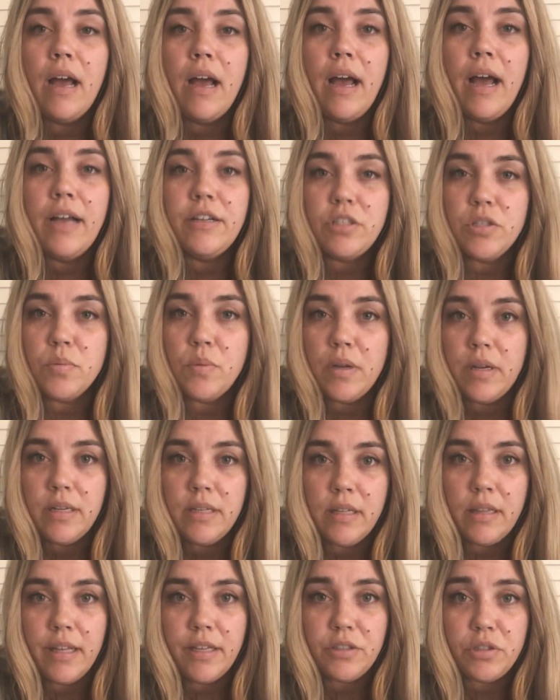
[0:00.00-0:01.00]
I just wanted
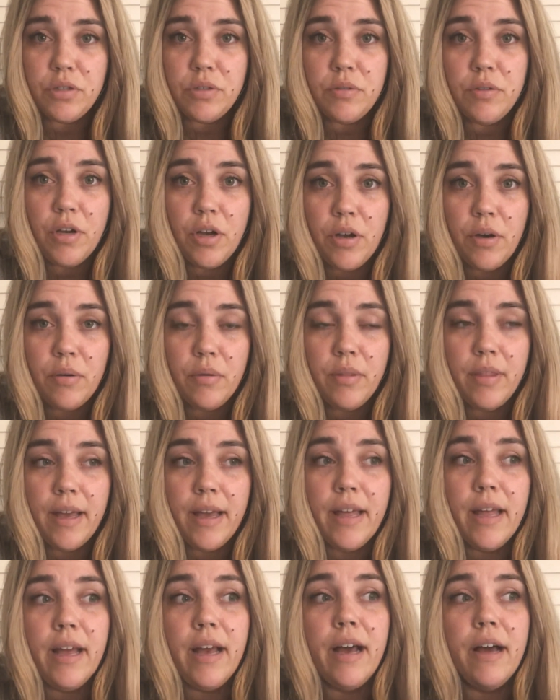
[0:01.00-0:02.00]
to let you know
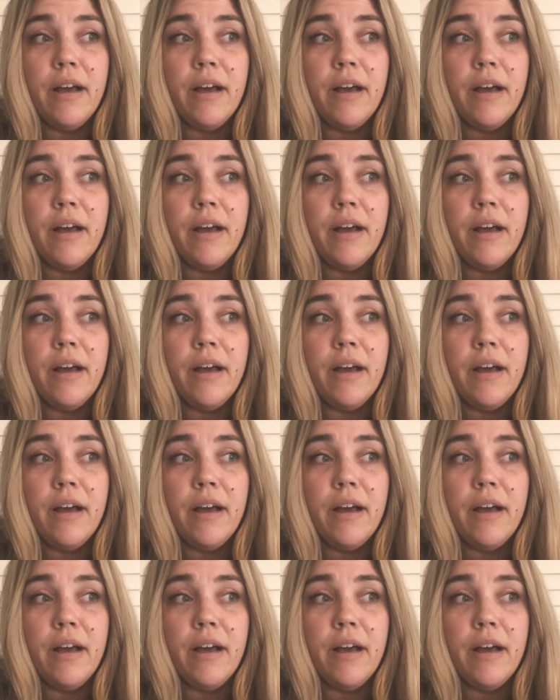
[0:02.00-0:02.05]
that